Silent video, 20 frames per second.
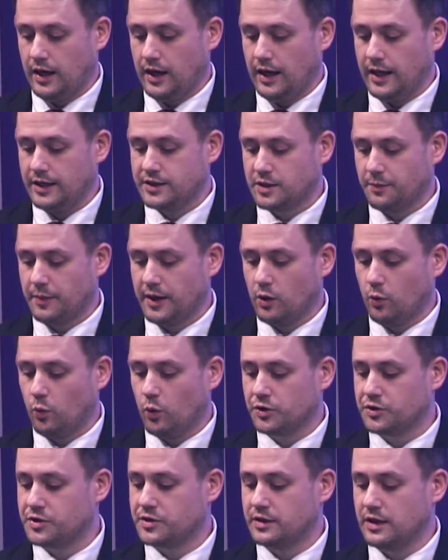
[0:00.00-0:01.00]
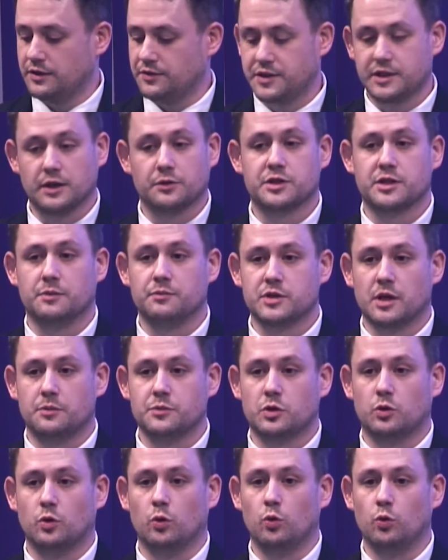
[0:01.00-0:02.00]
It's about what incels sometimes
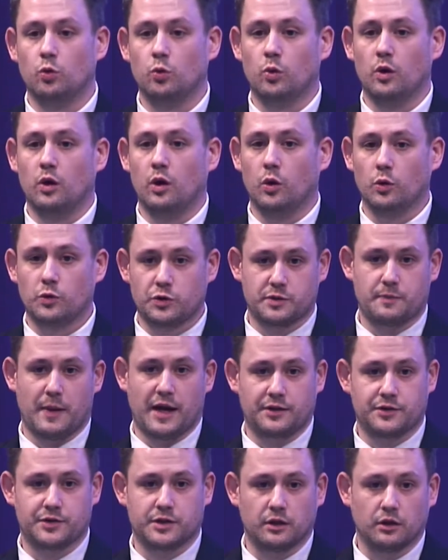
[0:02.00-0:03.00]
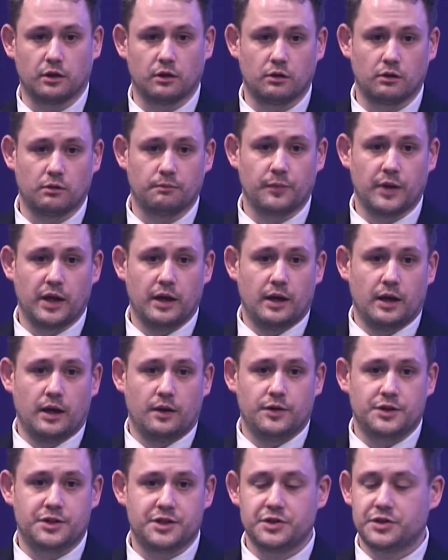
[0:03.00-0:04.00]
call looks maxing.
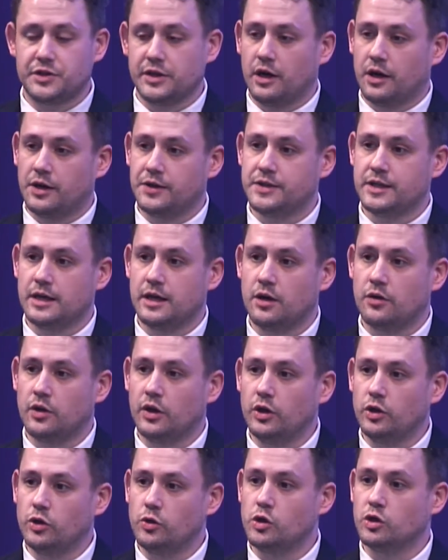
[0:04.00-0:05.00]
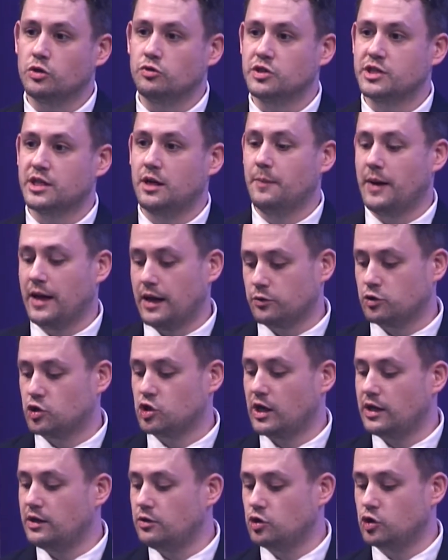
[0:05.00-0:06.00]
This is the idea that you can somehow
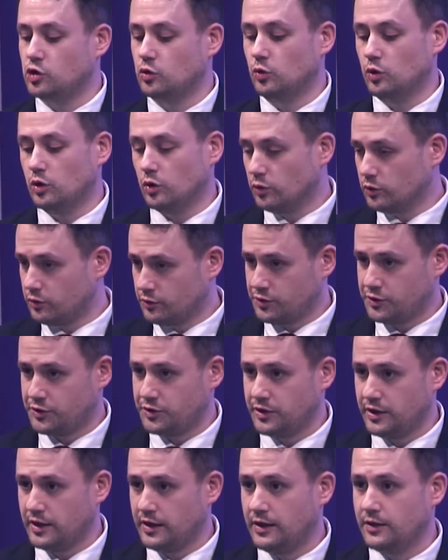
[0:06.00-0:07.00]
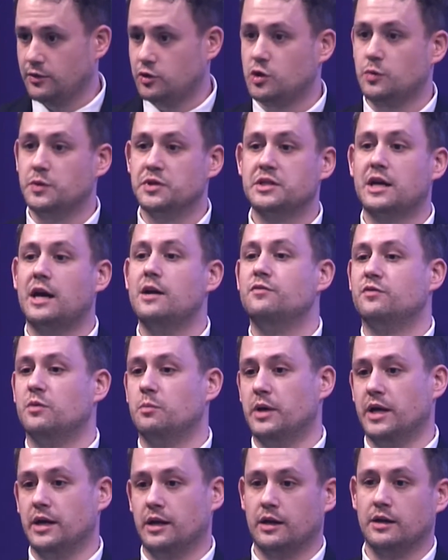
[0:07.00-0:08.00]
change your looks to escape from
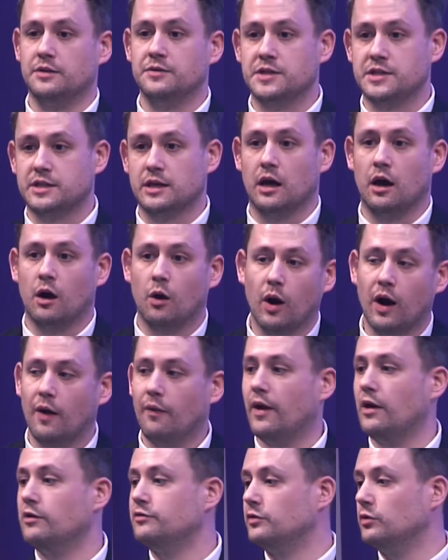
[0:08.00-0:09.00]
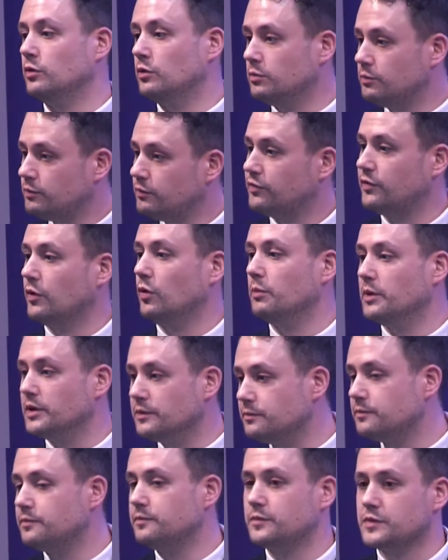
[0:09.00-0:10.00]
being an incel and therefore form a
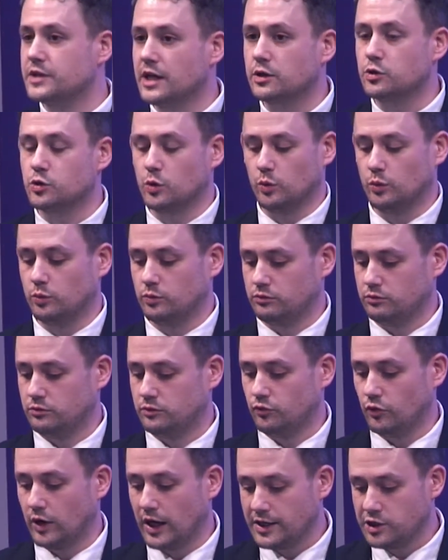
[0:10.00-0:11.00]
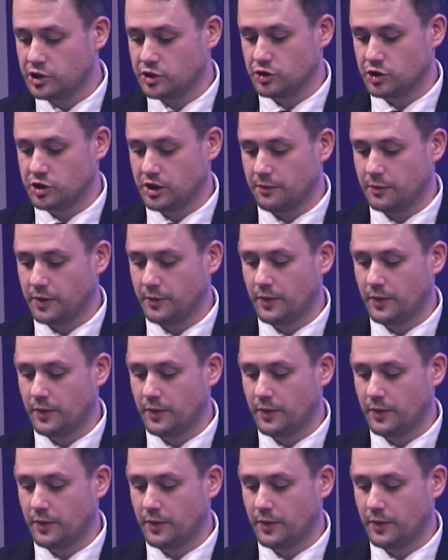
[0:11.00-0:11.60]
sexual relationship.